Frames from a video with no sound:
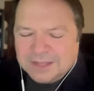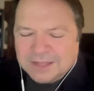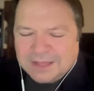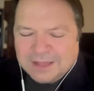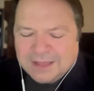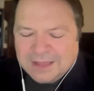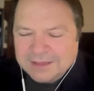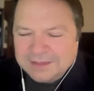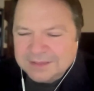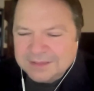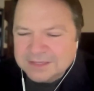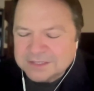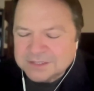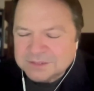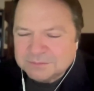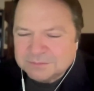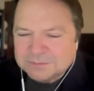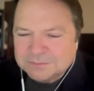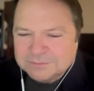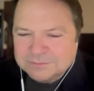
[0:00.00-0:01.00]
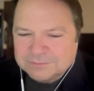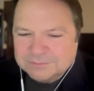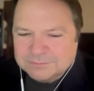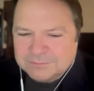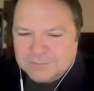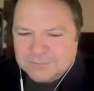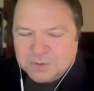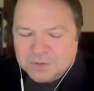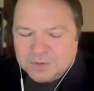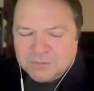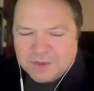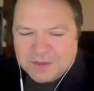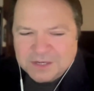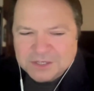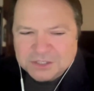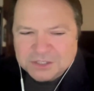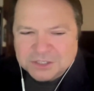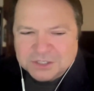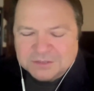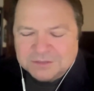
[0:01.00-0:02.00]
I had this
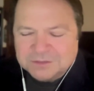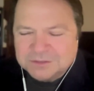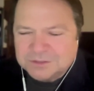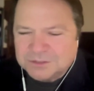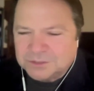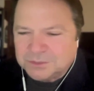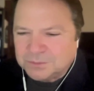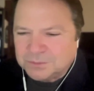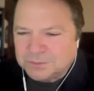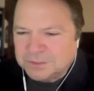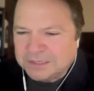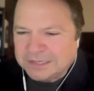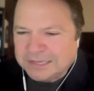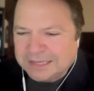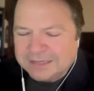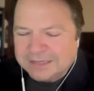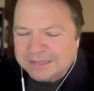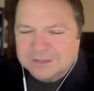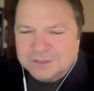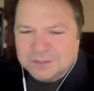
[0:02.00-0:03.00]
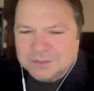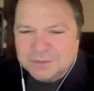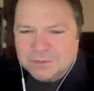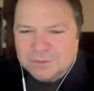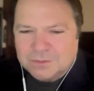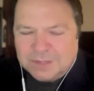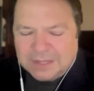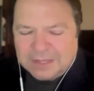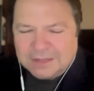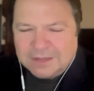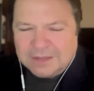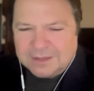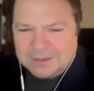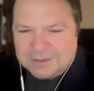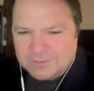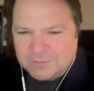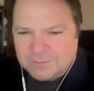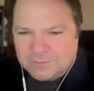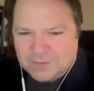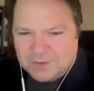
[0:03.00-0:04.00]
motivation to get to the
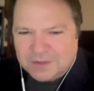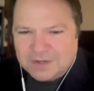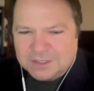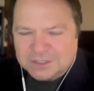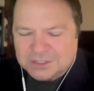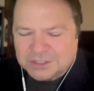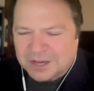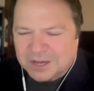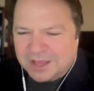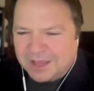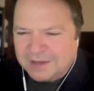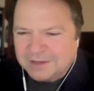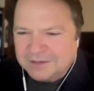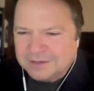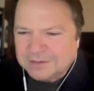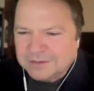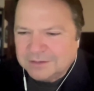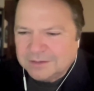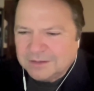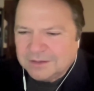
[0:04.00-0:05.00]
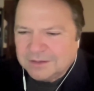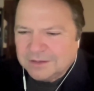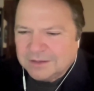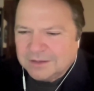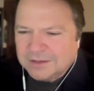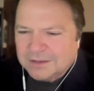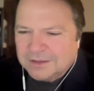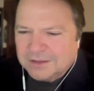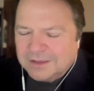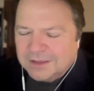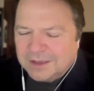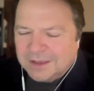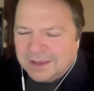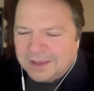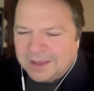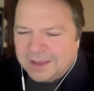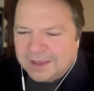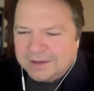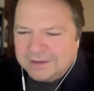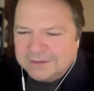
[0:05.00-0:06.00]
finish line.
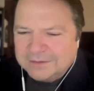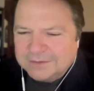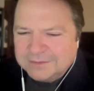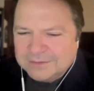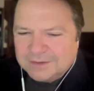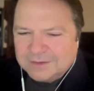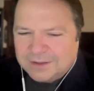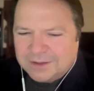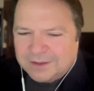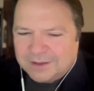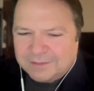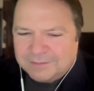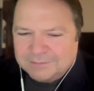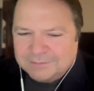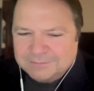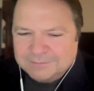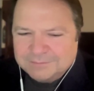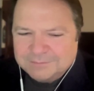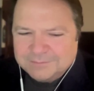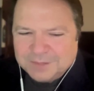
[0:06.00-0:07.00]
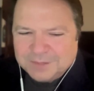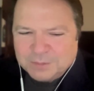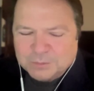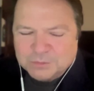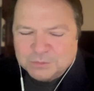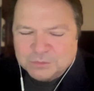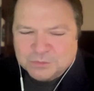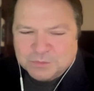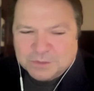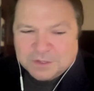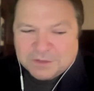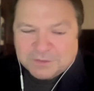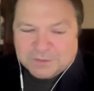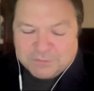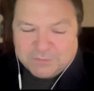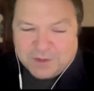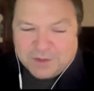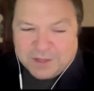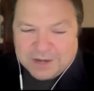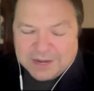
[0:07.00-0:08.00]
And it was really
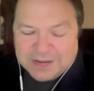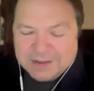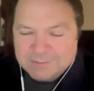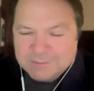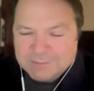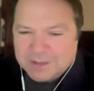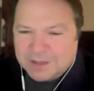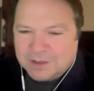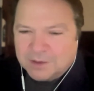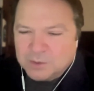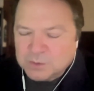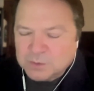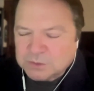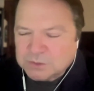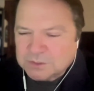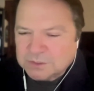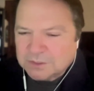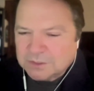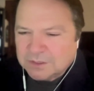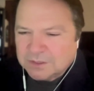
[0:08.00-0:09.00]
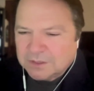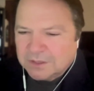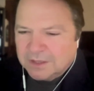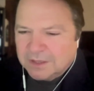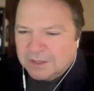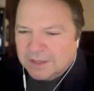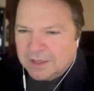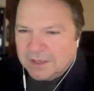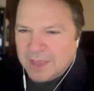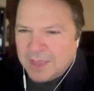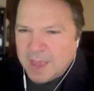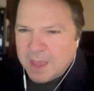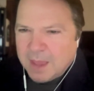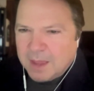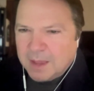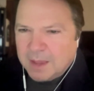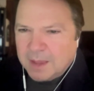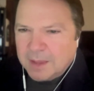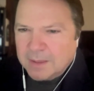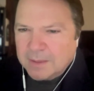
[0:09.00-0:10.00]
funny because
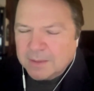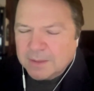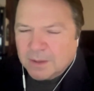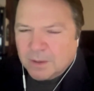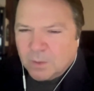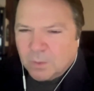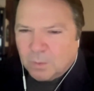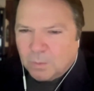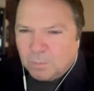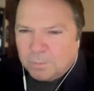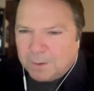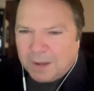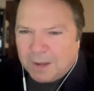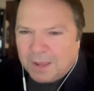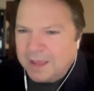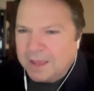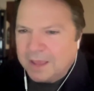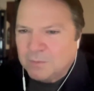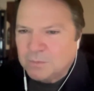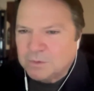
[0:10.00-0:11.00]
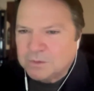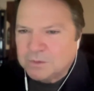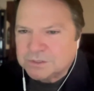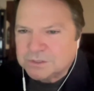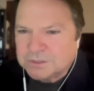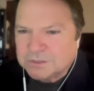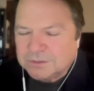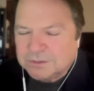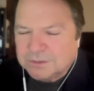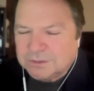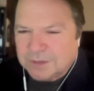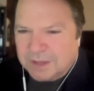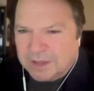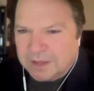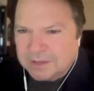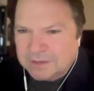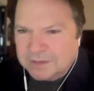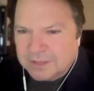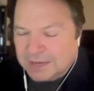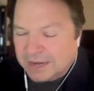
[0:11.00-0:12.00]
the whole plan was
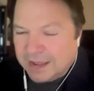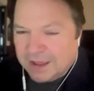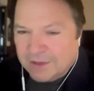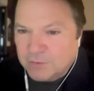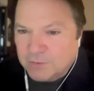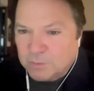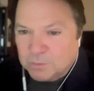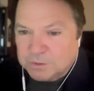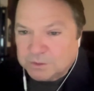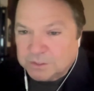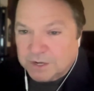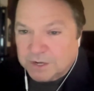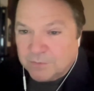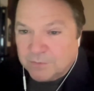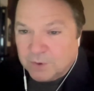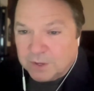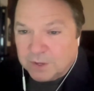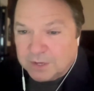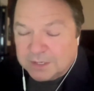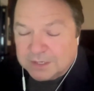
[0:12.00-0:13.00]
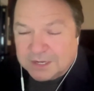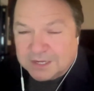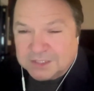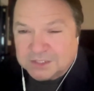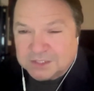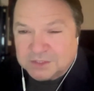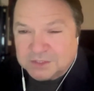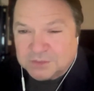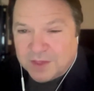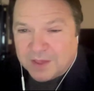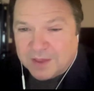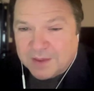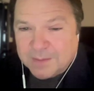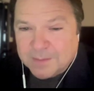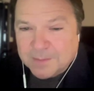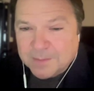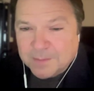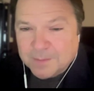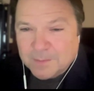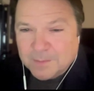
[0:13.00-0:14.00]
that Alvin was never going to testify.